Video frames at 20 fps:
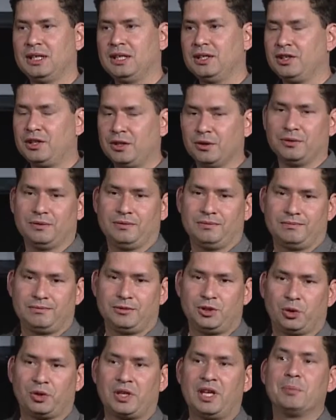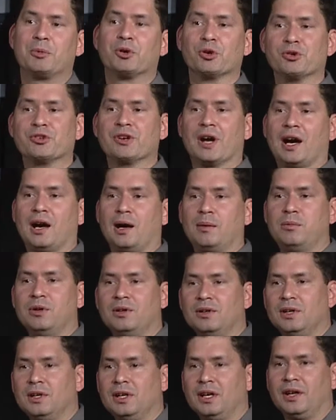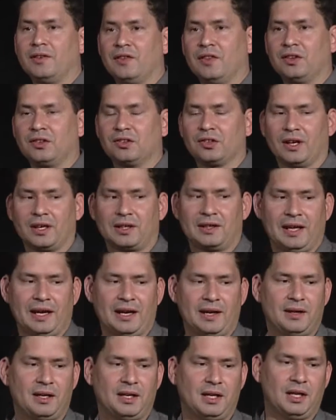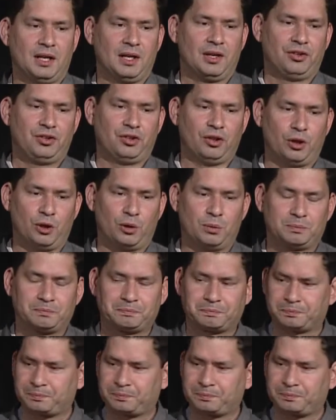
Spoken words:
you'll keep your job and things like that. So